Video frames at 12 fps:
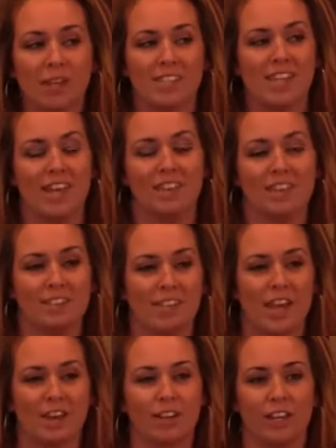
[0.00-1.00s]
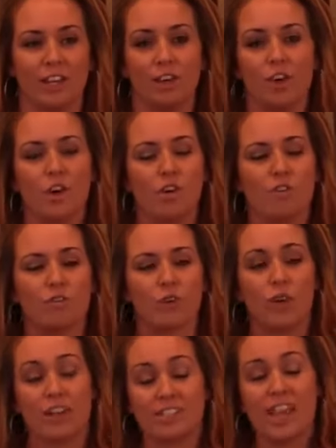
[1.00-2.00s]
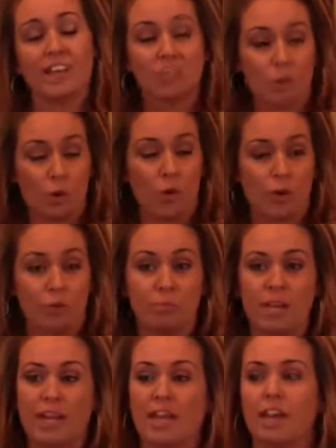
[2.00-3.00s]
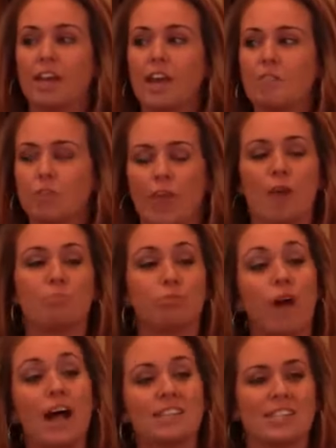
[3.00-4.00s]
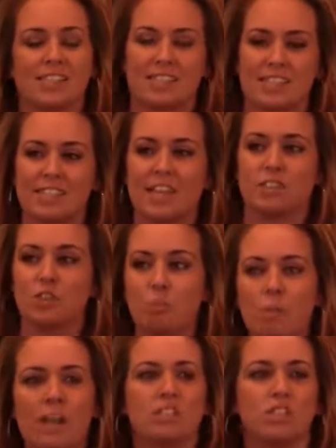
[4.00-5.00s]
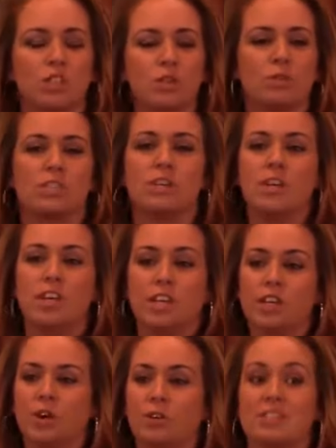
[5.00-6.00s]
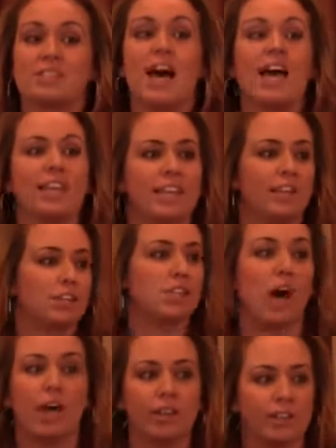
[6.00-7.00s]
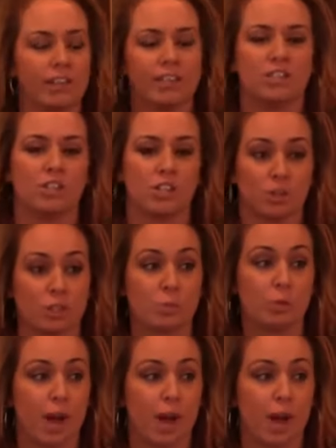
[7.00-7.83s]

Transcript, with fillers: maintaining the integrity for a technical order, meaning for that process, it says you must use you know, xylene or toluene to do this